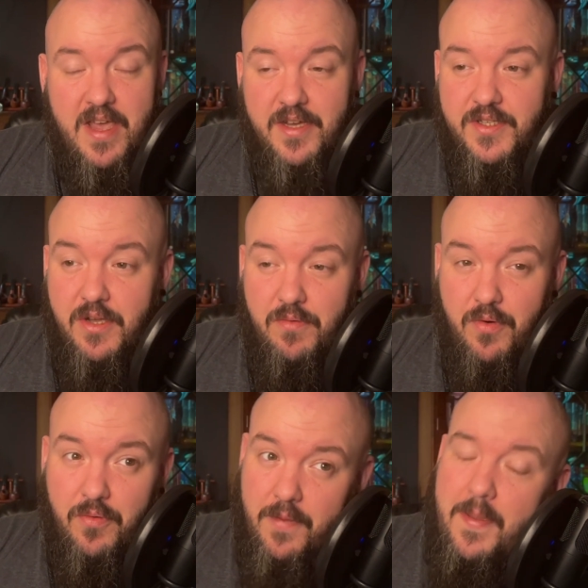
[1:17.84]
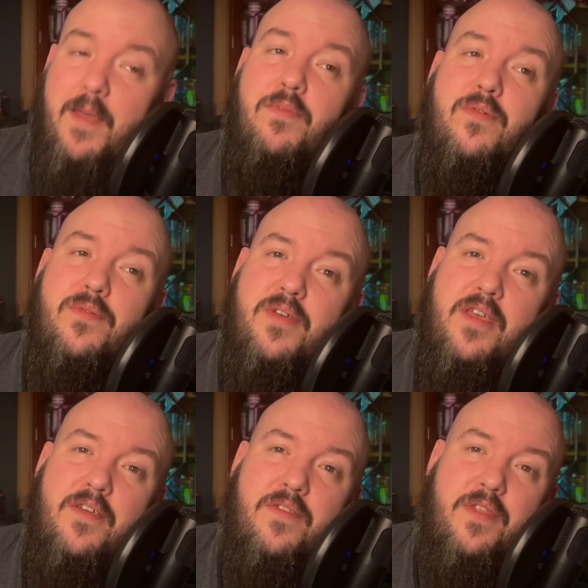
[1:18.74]
So all the people
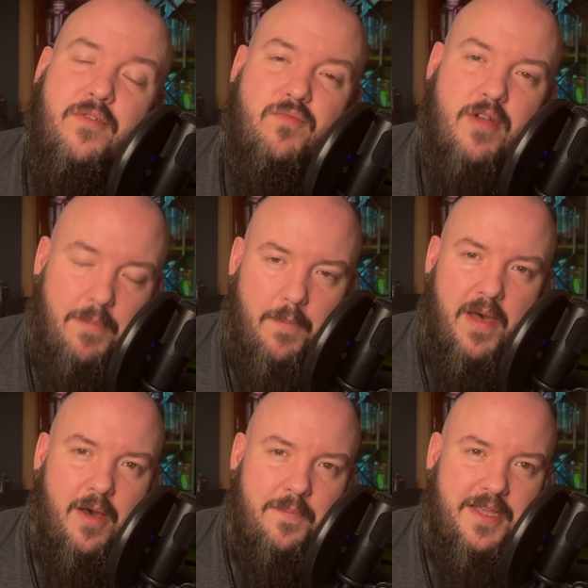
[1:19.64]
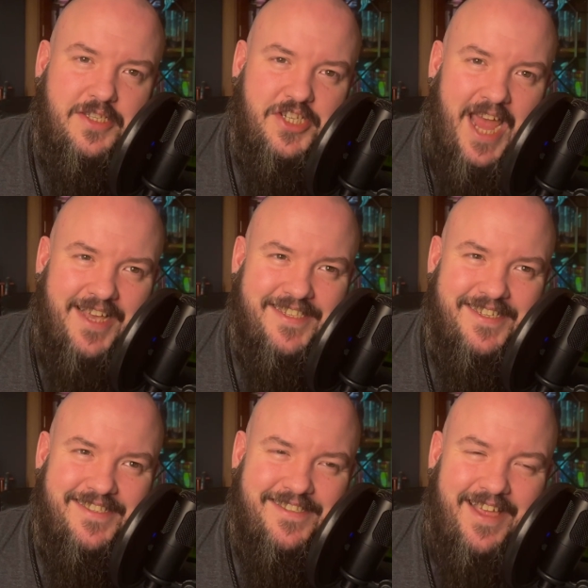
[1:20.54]
that rip apart Peter
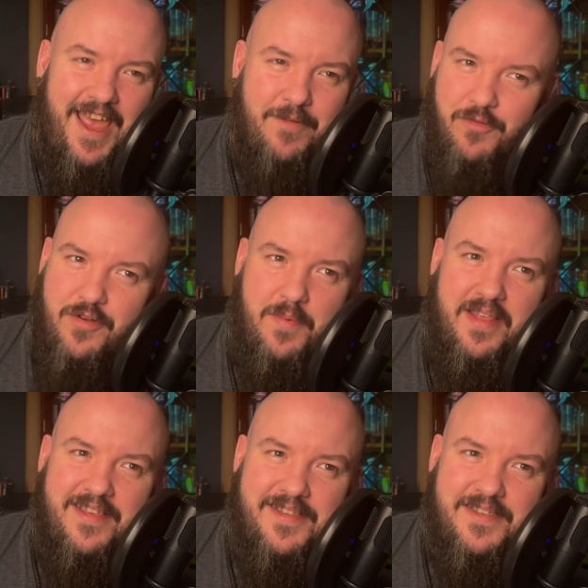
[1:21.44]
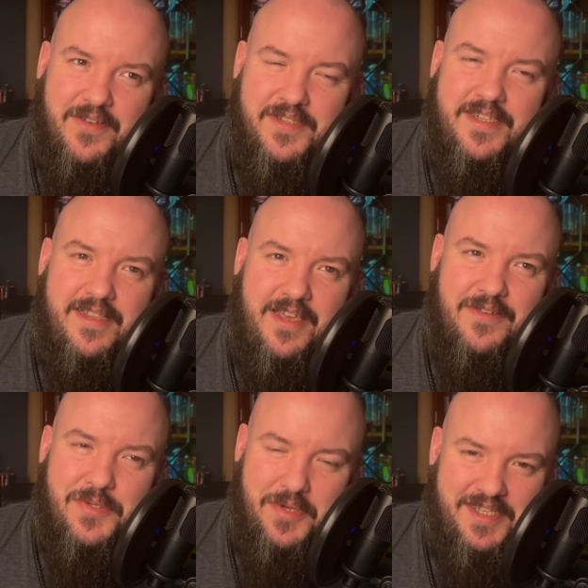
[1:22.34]
Jackson and Warner Brothers constantly
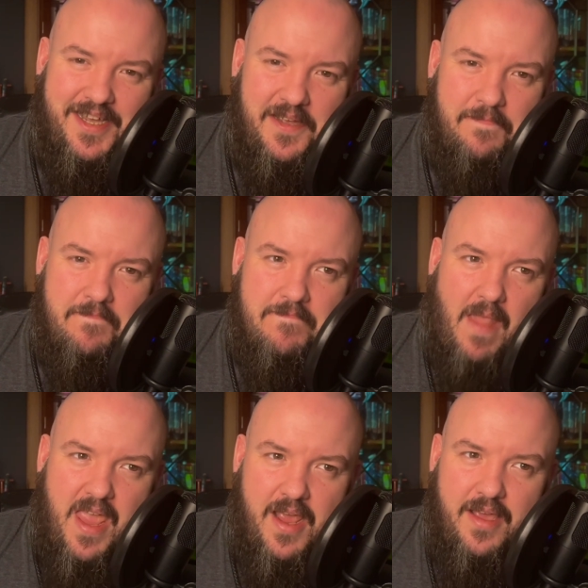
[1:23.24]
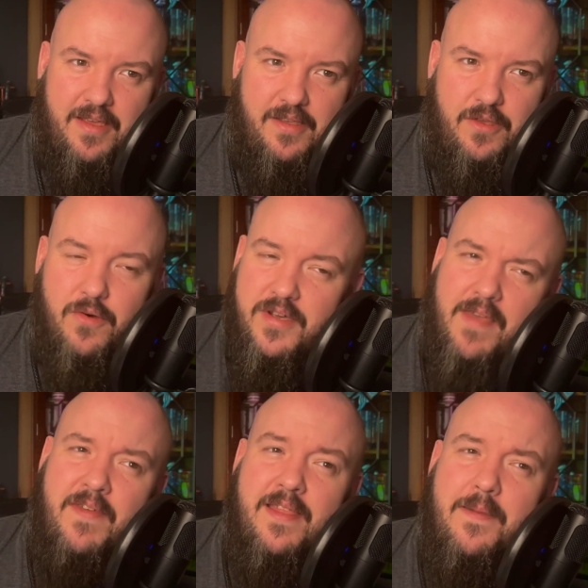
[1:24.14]
on Twitter, you're
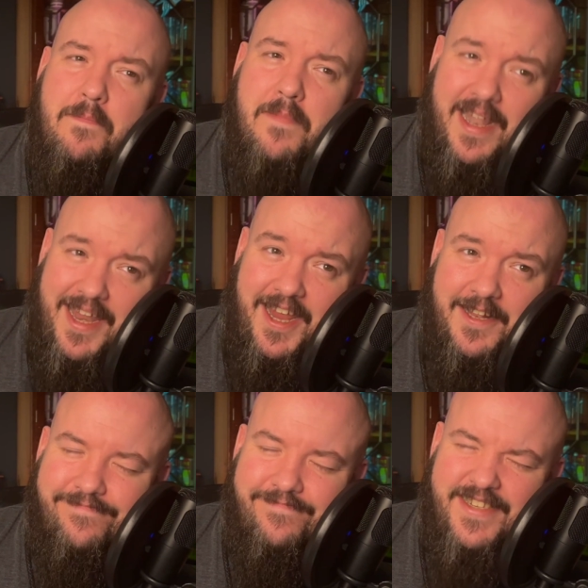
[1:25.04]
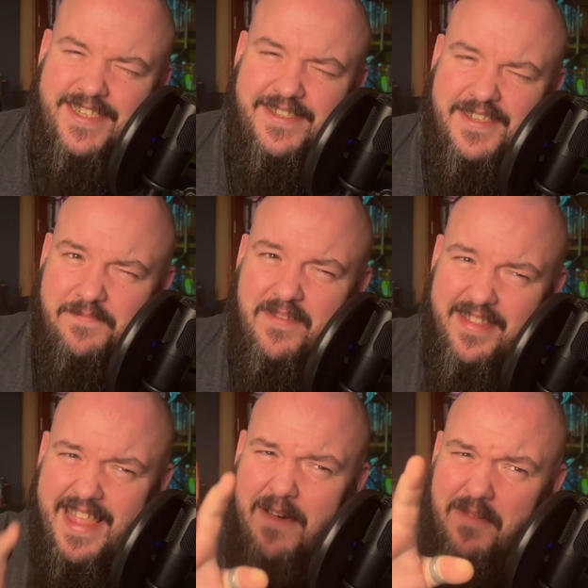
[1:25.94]
giving them money. Just just
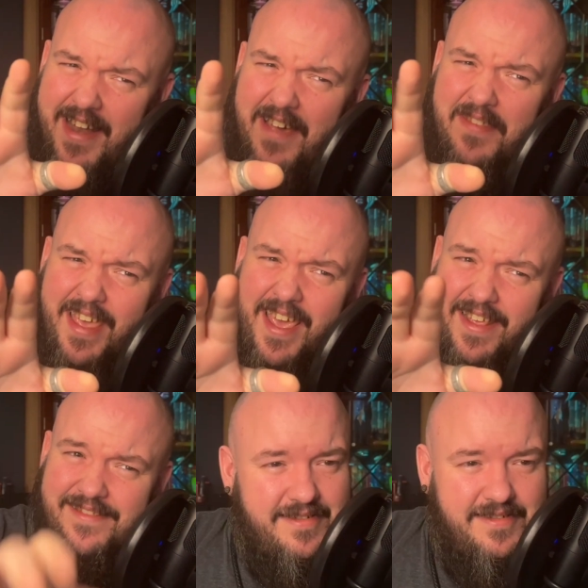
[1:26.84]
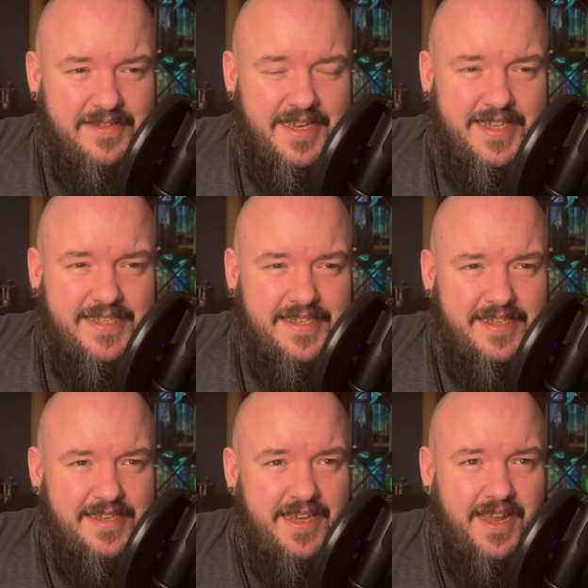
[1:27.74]
bring that one out there because
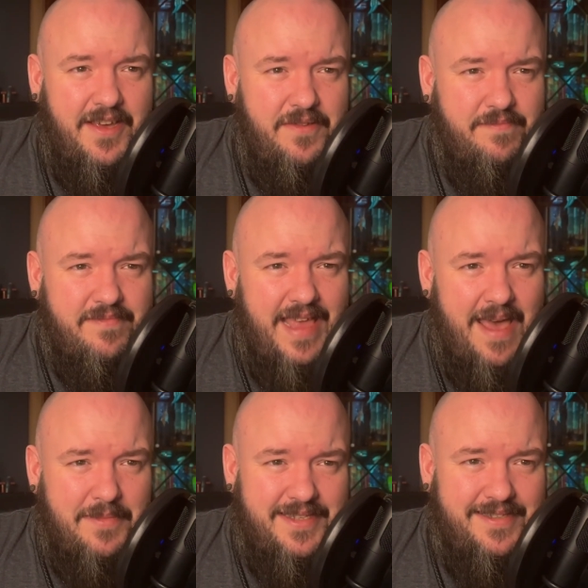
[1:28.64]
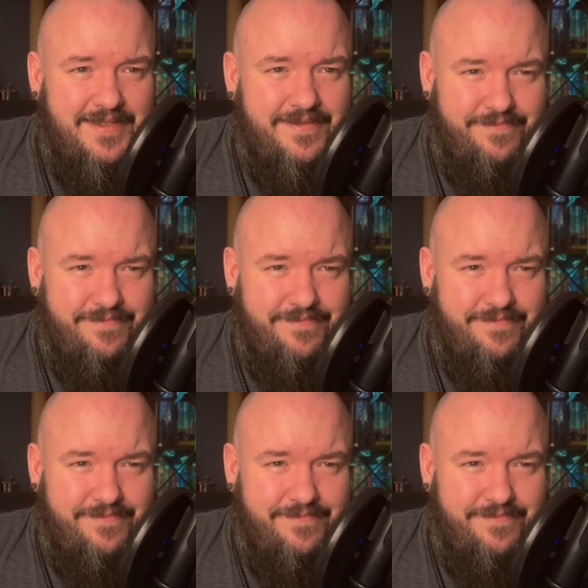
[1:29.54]
you know Amazon,